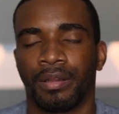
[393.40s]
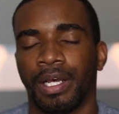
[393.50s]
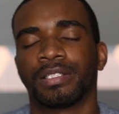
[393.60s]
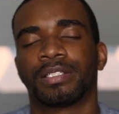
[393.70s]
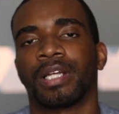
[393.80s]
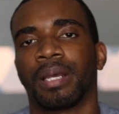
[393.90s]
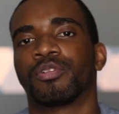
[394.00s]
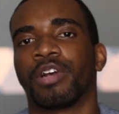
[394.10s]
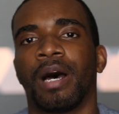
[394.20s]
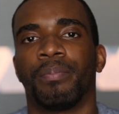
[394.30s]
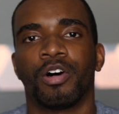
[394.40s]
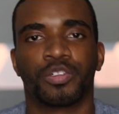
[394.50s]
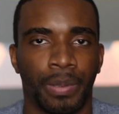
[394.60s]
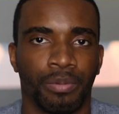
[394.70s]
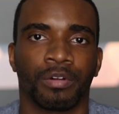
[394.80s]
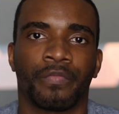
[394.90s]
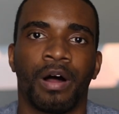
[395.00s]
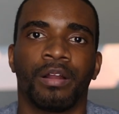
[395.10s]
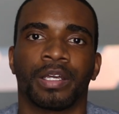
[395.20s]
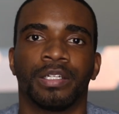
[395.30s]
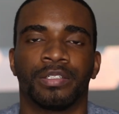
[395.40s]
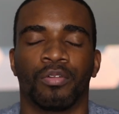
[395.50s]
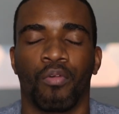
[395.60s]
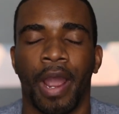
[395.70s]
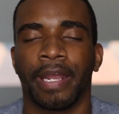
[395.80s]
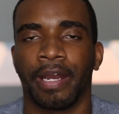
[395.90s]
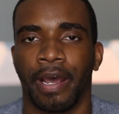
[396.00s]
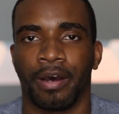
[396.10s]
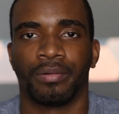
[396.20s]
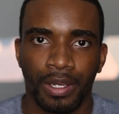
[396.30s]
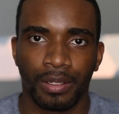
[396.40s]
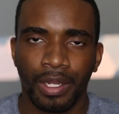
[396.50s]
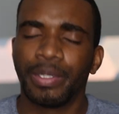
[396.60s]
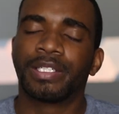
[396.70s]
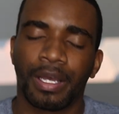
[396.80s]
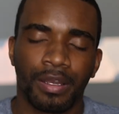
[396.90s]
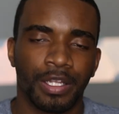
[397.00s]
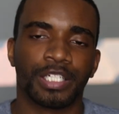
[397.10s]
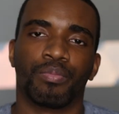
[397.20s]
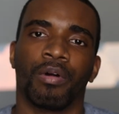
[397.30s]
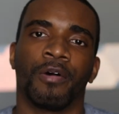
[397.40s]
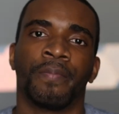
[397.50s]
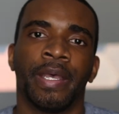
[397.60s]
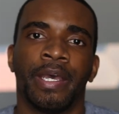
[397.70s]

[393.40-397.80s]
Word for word: That's the same trap most people are falling into right now. And let me tell you this, bro.